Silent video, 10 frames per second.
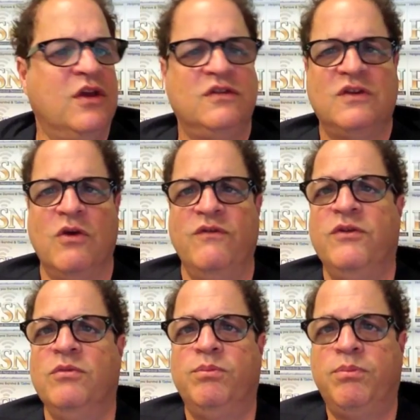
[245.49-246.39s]
So if
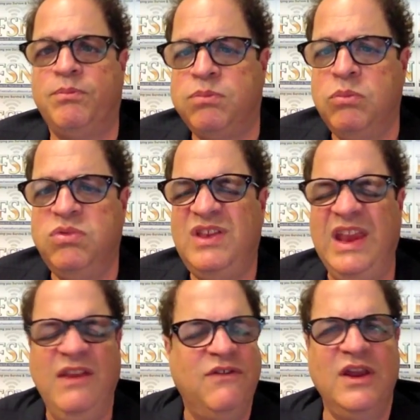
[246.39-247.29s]
you
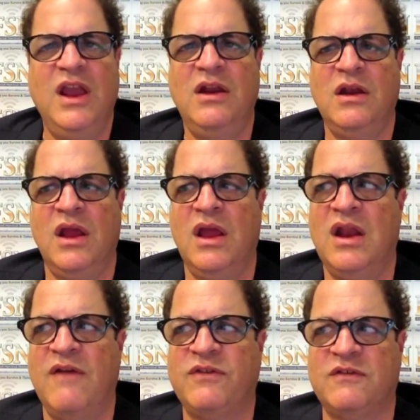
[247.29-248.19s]
deviate and
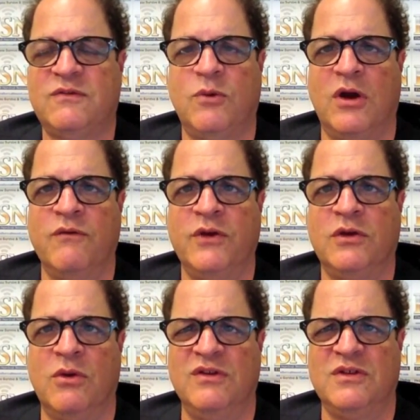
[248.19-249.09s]
have to swerve and
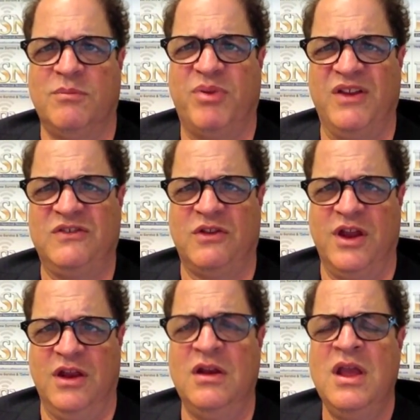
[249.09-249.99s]
go into the bus
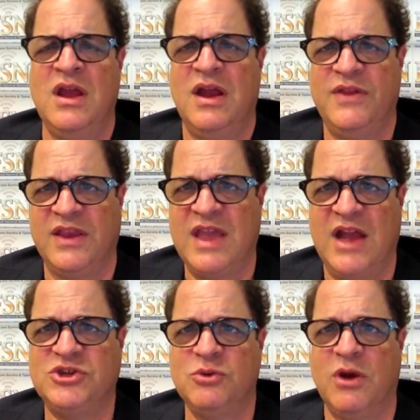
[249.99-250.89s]
lane and they
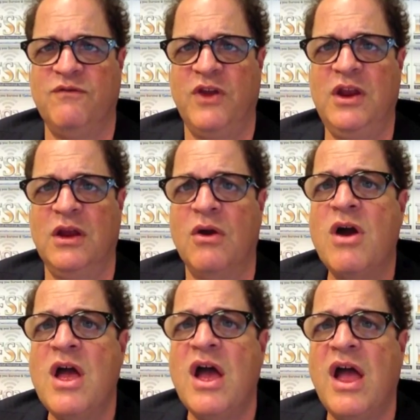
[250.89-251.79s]
catch you on video,
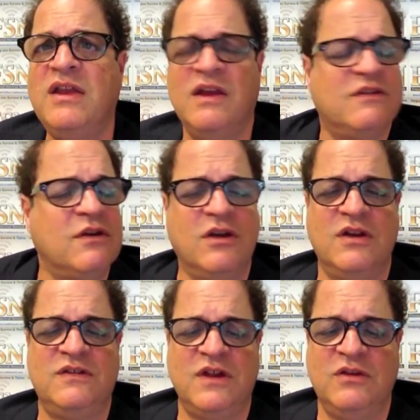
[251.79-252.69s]
I guess they're going to
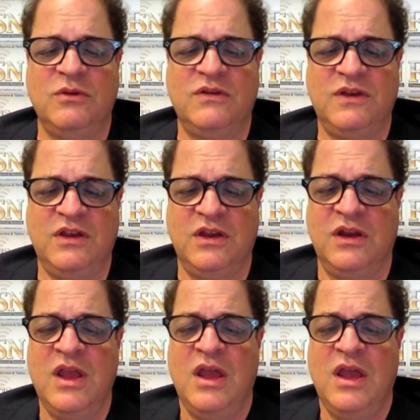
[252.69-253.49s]
send you a ticket.